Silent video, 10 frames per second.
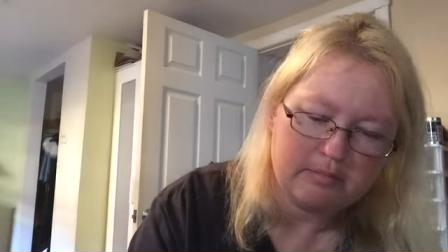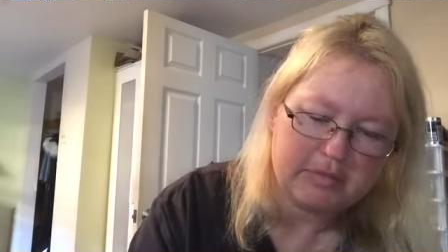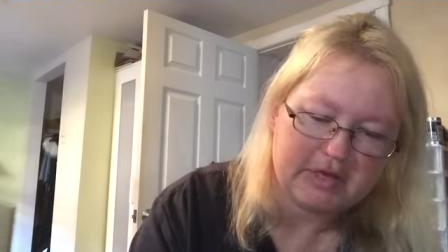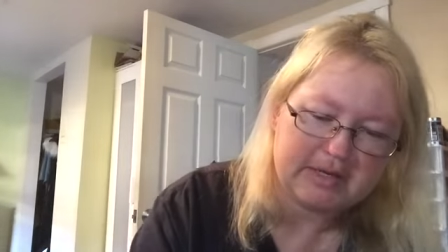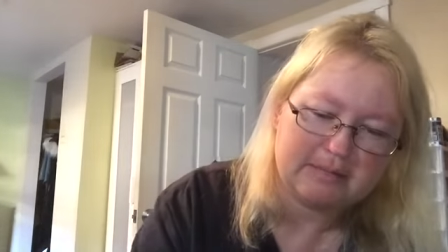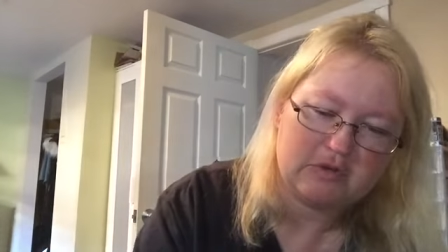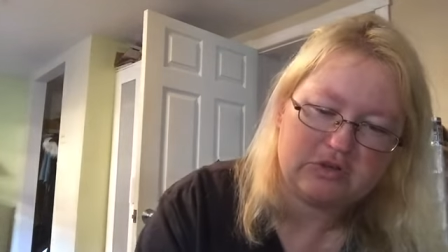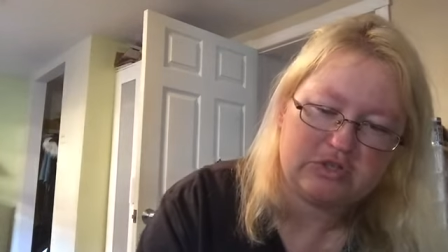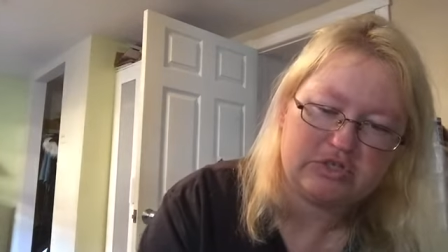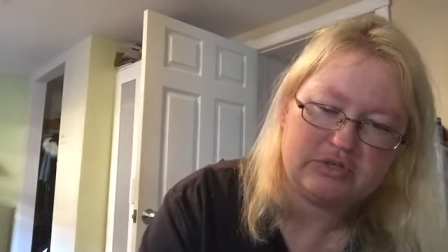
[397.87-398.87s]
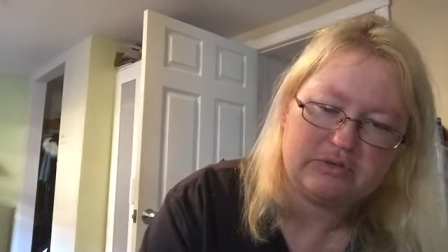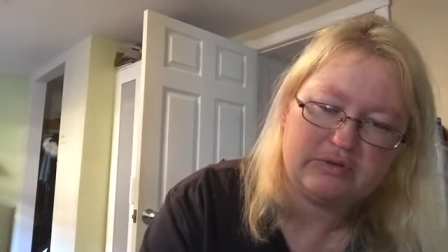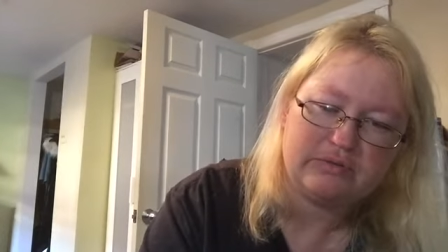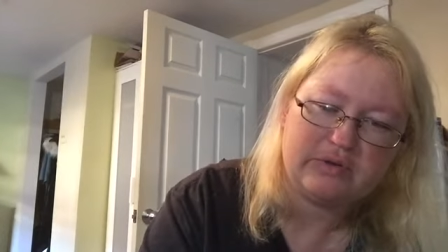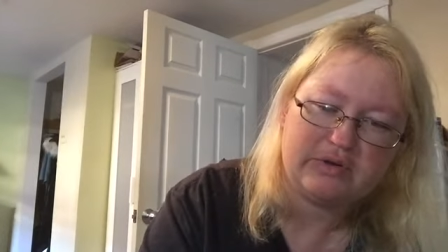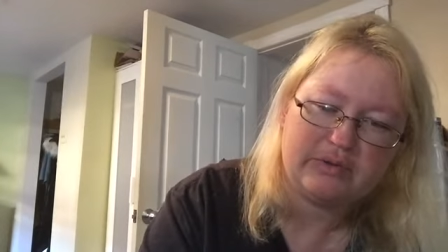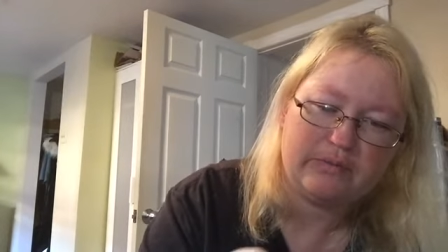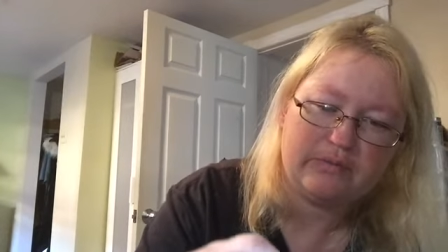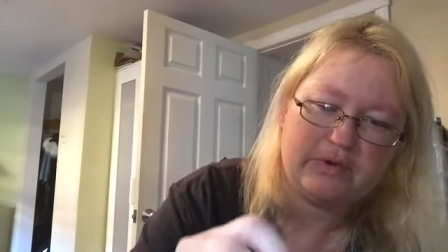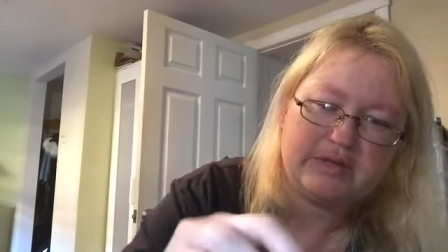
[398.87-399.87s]
but I'm gonna show you all the
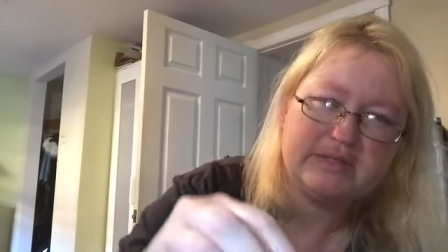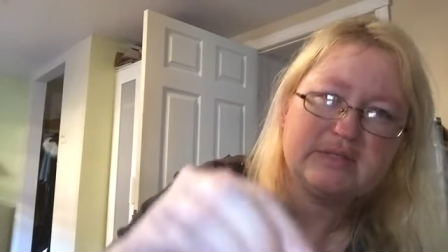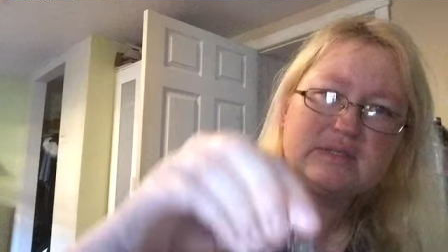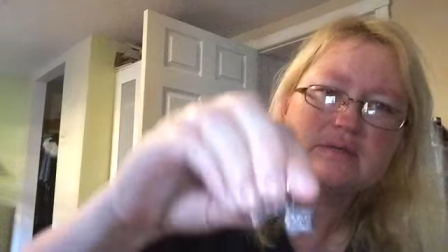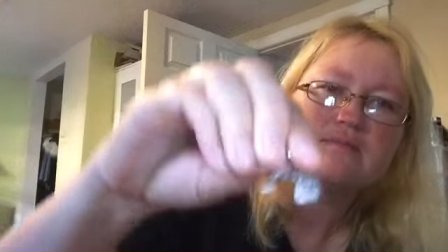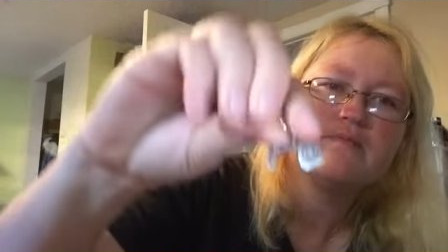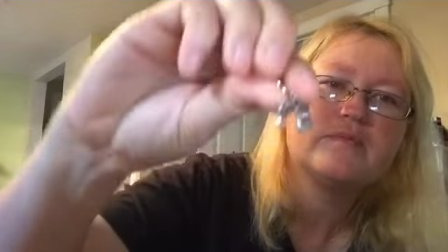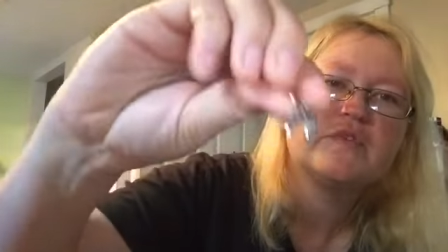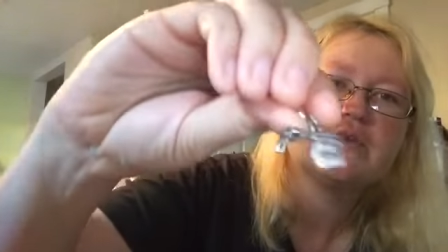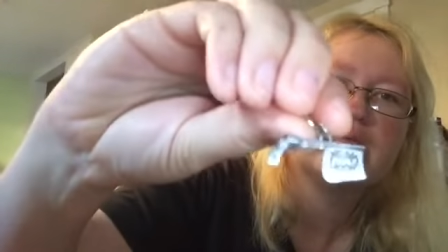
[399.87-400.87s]
ones. So